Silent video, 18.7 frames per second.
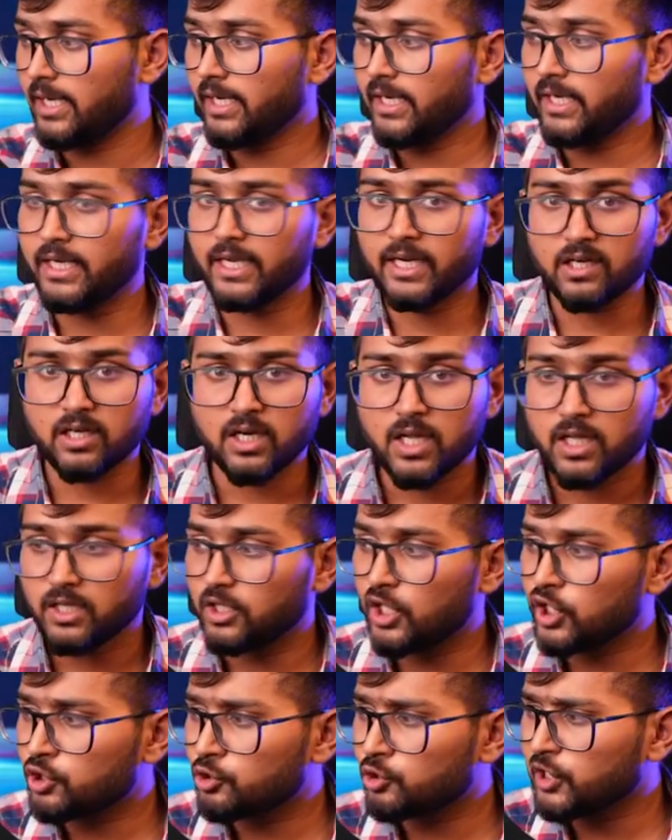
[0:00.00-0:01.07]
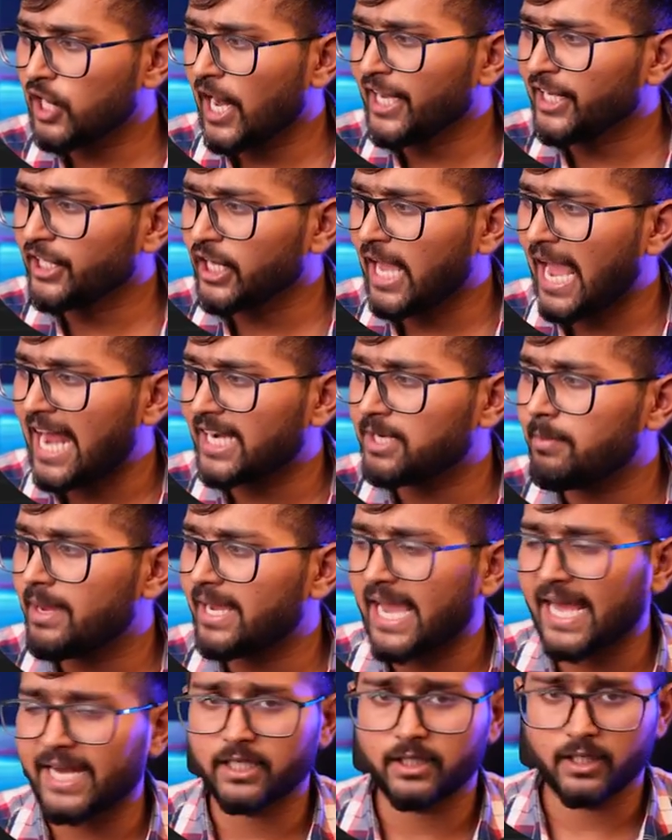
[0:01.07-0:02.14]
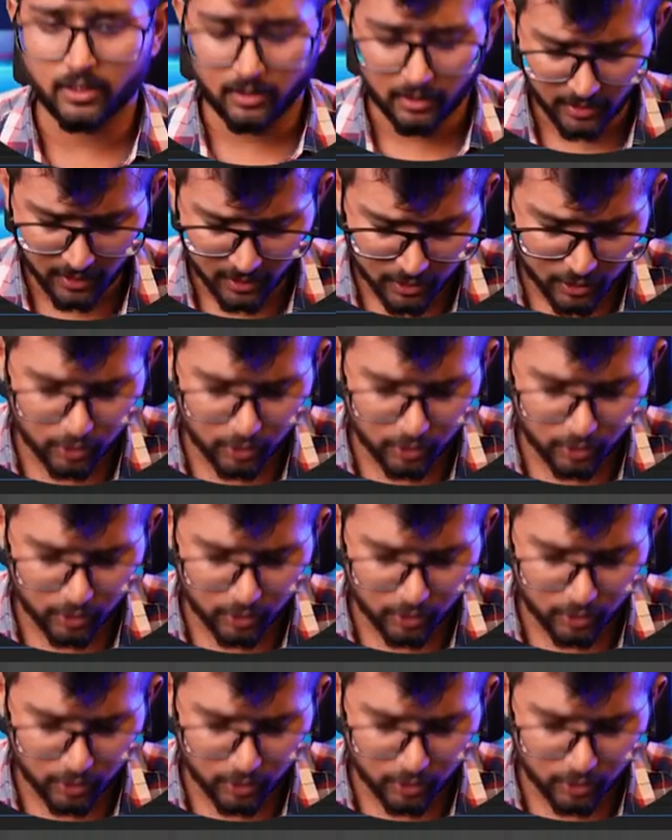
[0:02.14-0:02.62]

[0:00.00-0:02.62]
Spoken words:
Here this slight anime character, he's